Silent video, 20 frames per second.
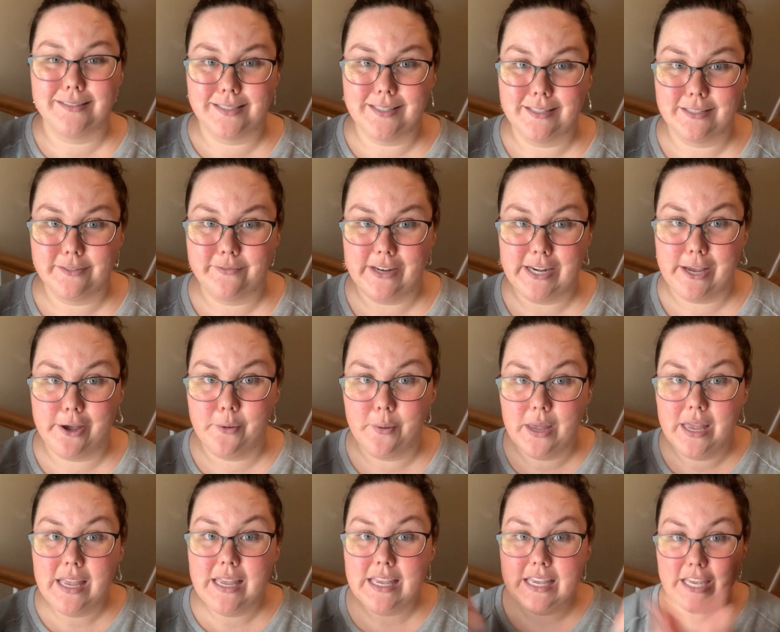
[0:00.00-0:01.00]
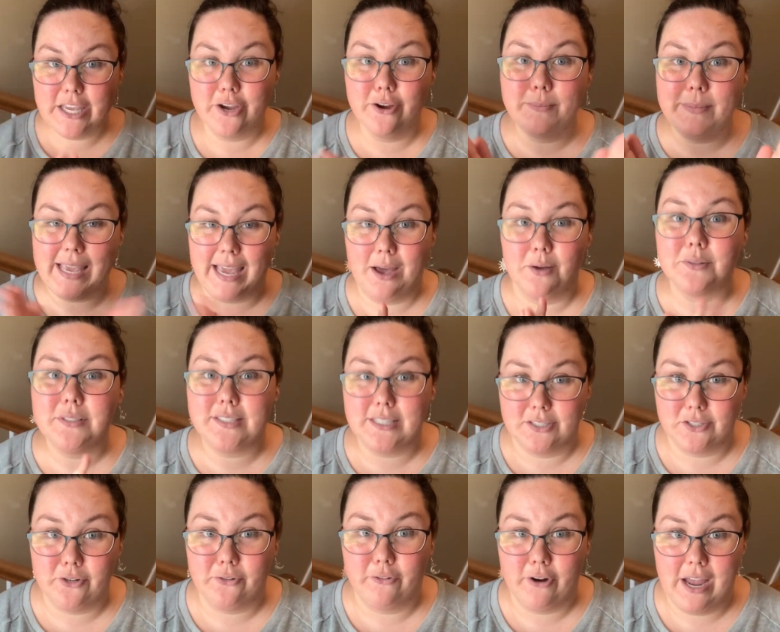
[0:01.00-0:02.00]
else in this video, hear me out,
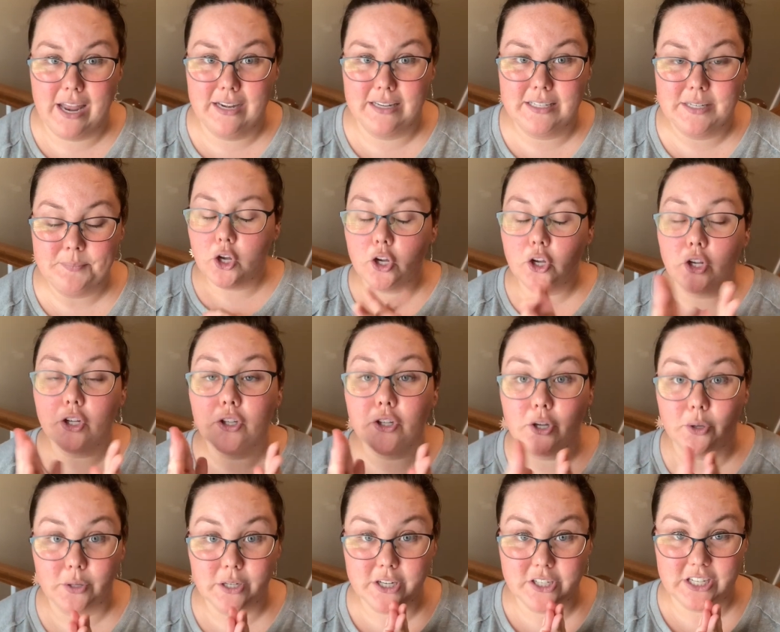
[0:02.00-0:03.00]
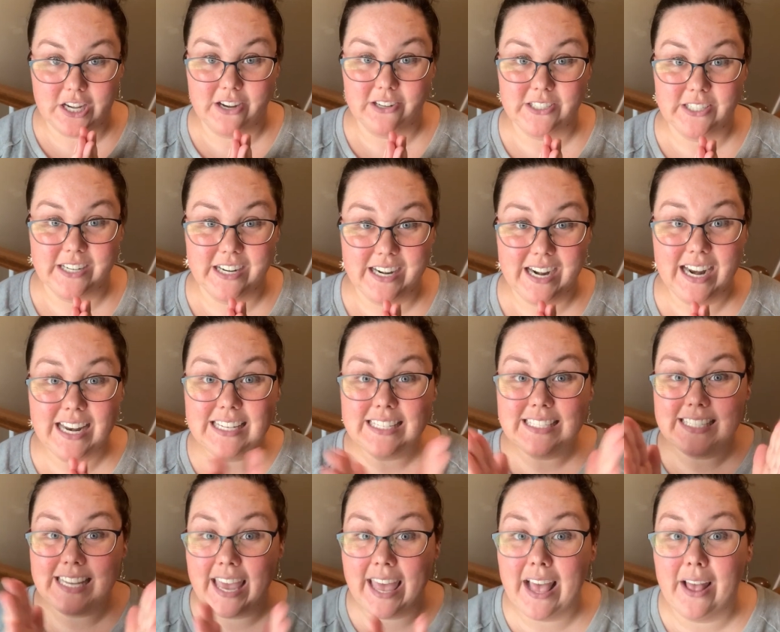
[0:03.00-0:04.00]
sister friend. Go to your doctor,
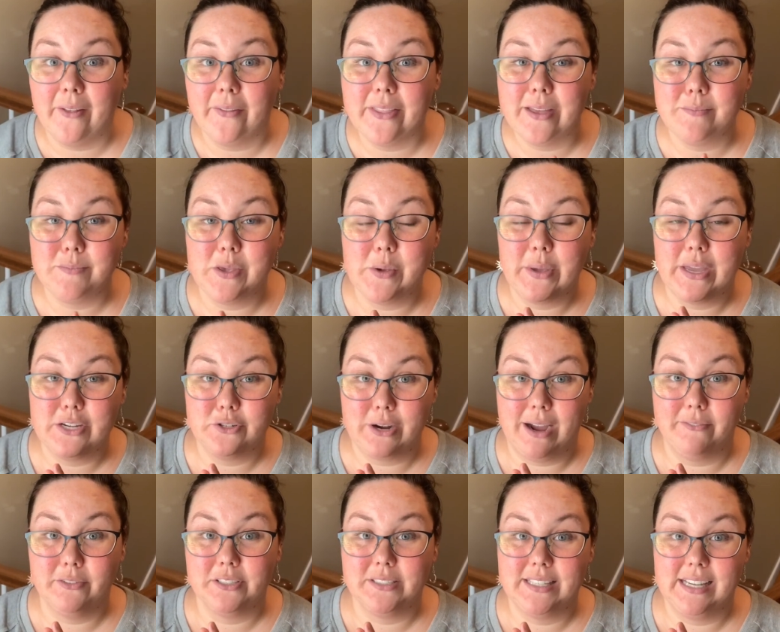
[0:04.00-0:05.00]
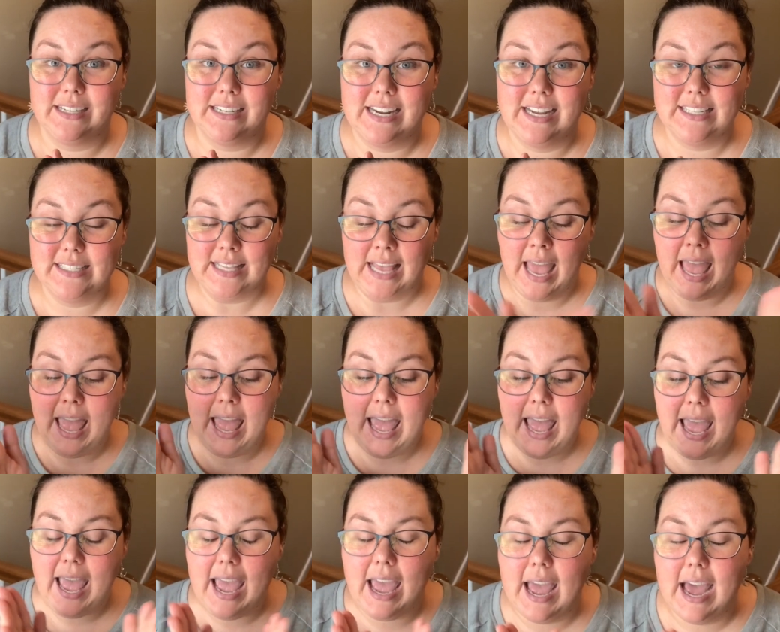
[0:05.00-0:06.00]
tell them you get travel sickness.
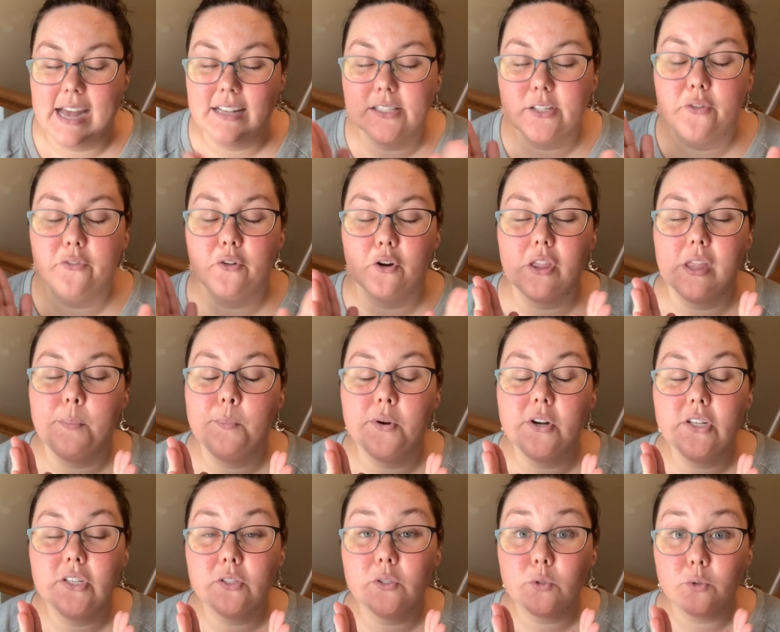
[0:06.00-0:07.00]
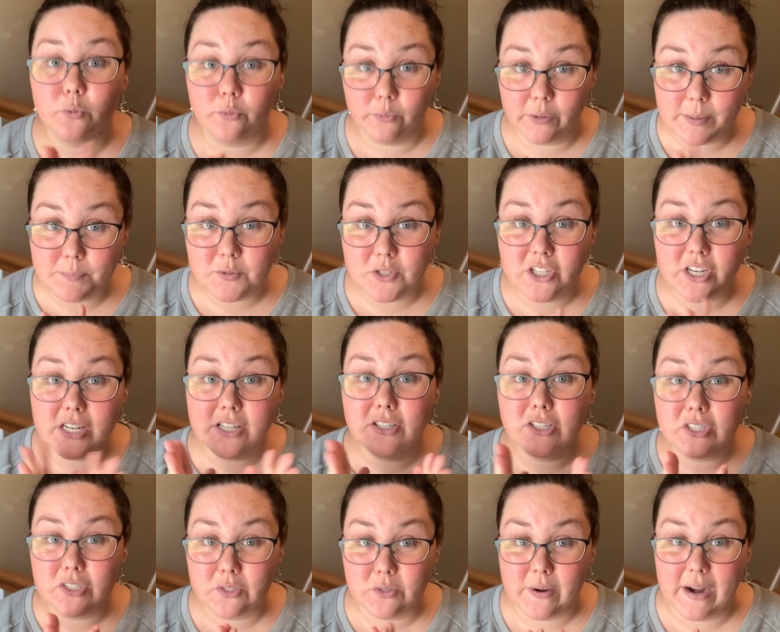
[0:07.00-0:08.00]
Ask for the
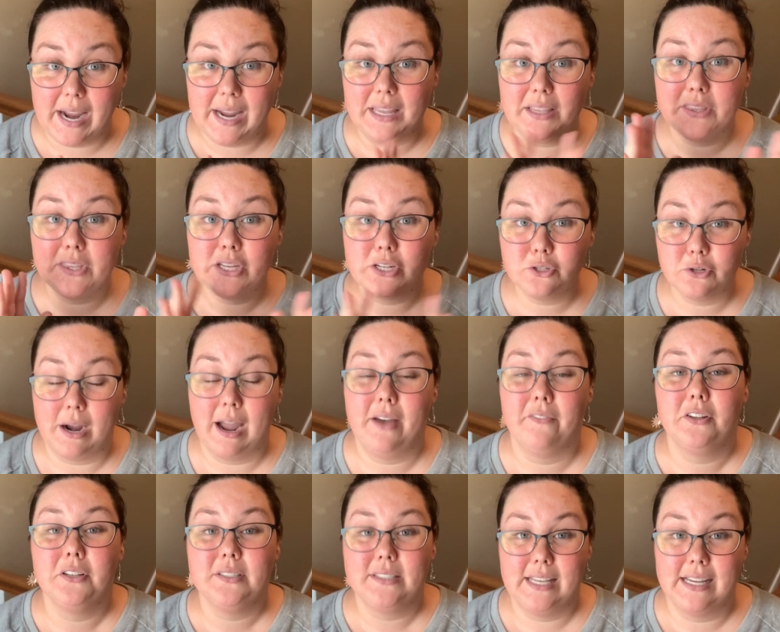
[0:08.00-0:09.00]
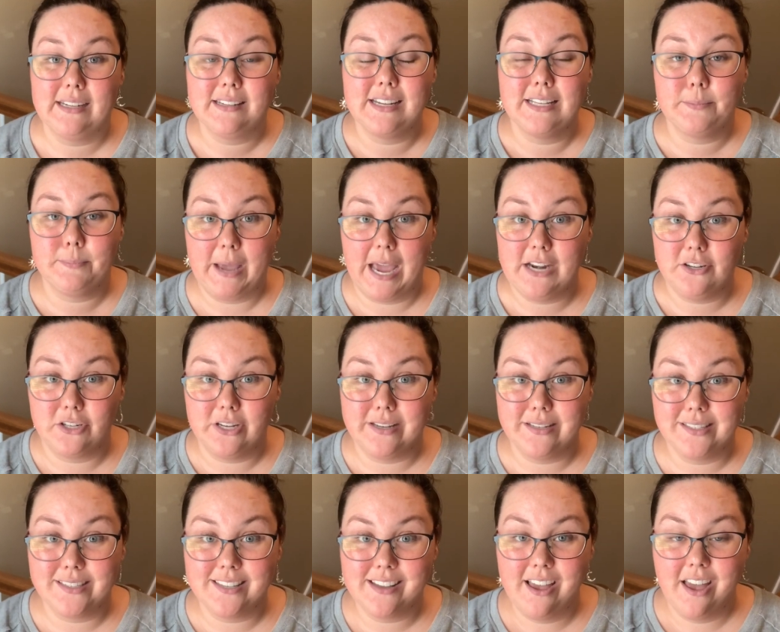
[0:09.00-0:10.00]
prescription strength travel sickness
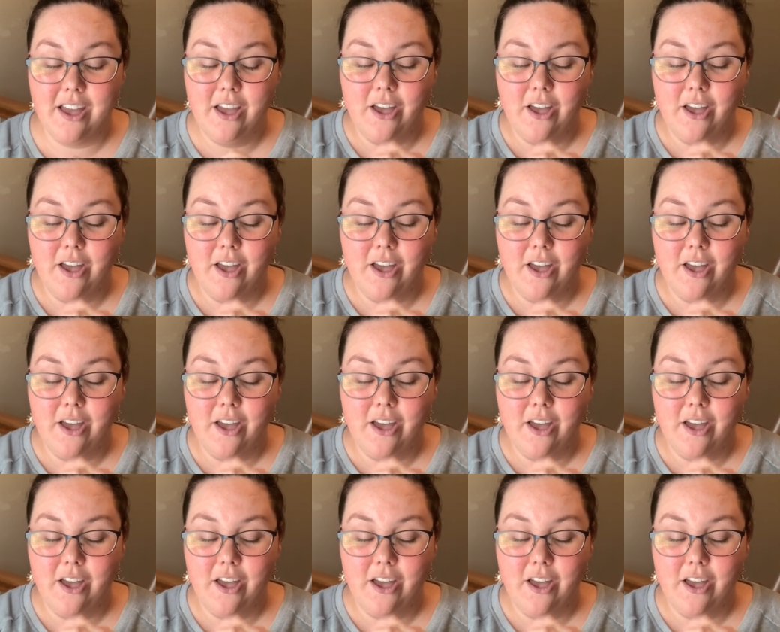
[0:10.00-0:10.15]
patches.